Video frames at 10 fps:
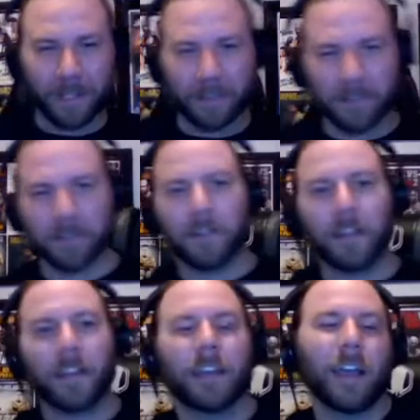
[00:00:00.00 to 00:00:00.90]
head too.
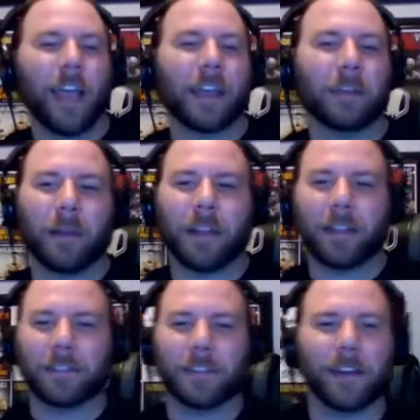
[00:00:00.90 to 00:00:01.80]

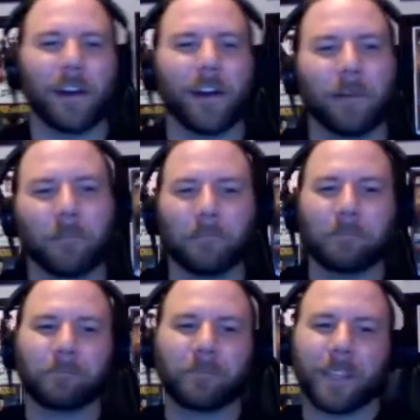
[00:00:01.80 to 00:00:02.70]
Anyways,
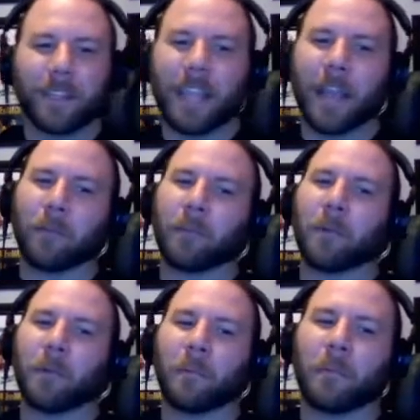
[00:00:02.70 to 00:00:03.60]
yeah,
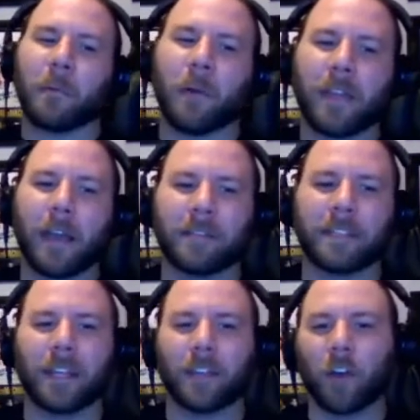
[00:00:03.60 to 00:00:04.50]
we both have
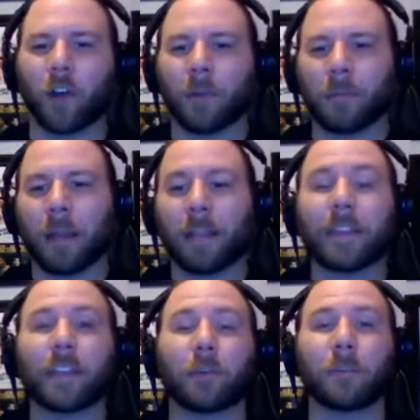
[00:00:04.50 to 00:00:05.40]
Sting and Darby, but I
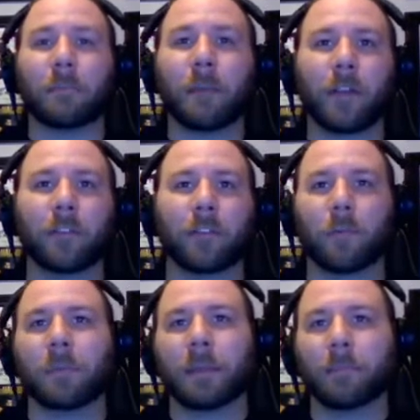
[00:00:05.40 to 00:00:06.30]
think it'll be better than
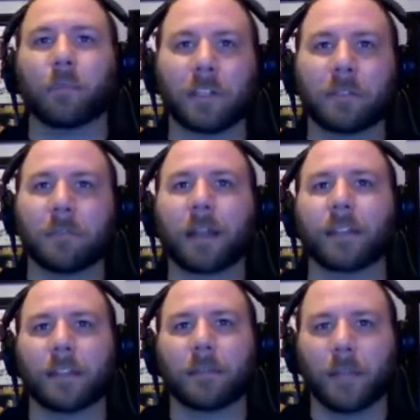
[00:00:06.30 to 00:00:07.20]
what people
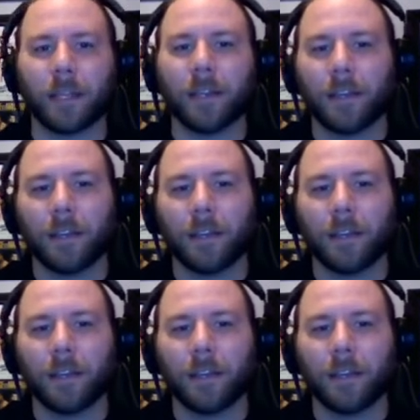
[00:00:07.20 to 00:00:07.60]
expect it to be.